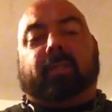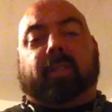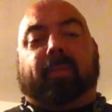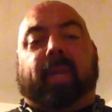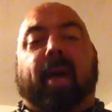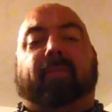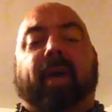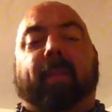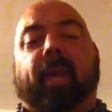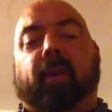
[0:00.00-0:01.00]
is something Al
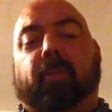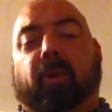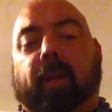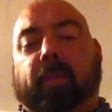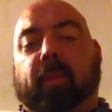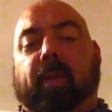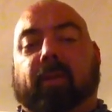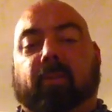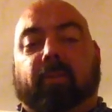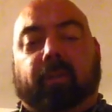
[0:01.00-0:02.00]
Famiano brought up to me
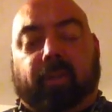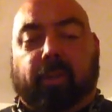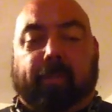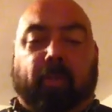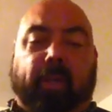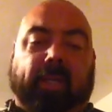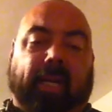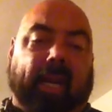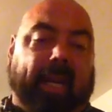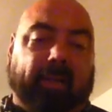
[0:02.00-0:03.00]
that's a real good point
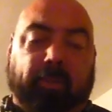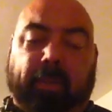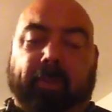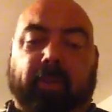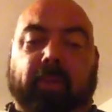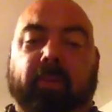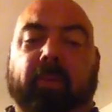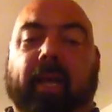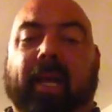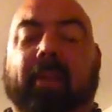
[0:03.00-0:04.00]
that a lot of new people
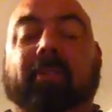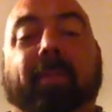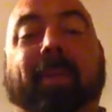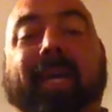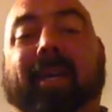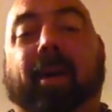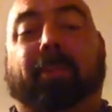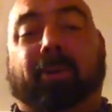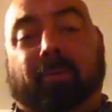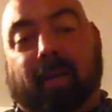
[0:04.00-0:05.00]
do, and it's to pick a
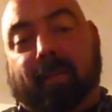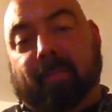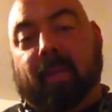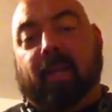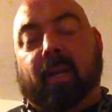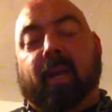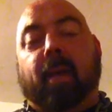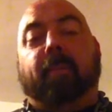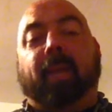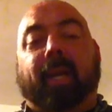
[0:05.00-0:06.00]
program.
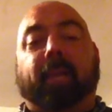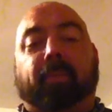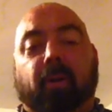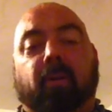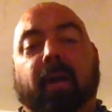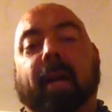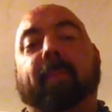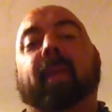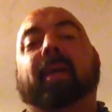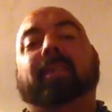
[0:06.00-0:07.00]
Pick a
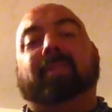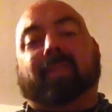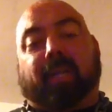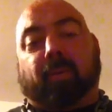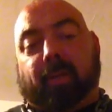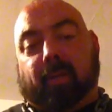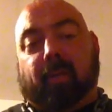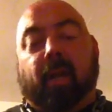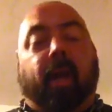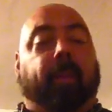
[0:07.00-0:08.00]
program, stick with it.
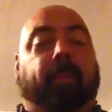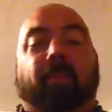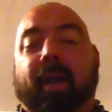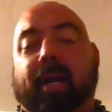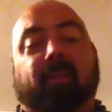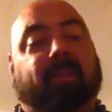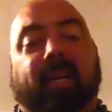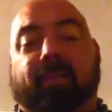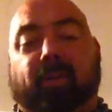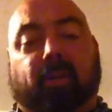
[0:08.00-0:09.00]
Brandon
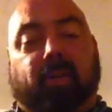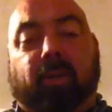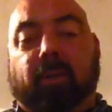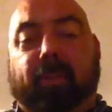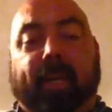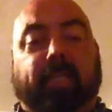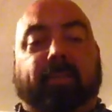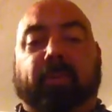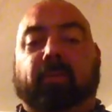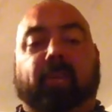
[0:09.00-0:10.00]
said it if you're on the Cube page.
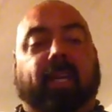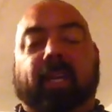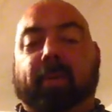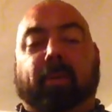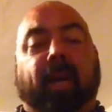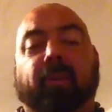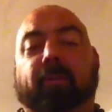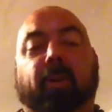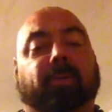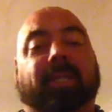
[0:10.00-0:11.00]
If you've seen any of Brandon's
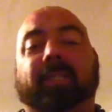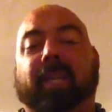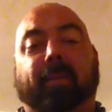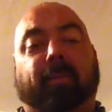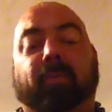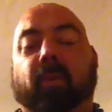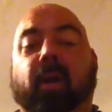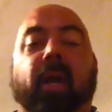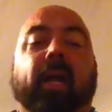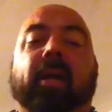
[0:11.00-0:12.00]
posts, he said it
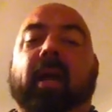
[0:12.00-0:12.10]
before.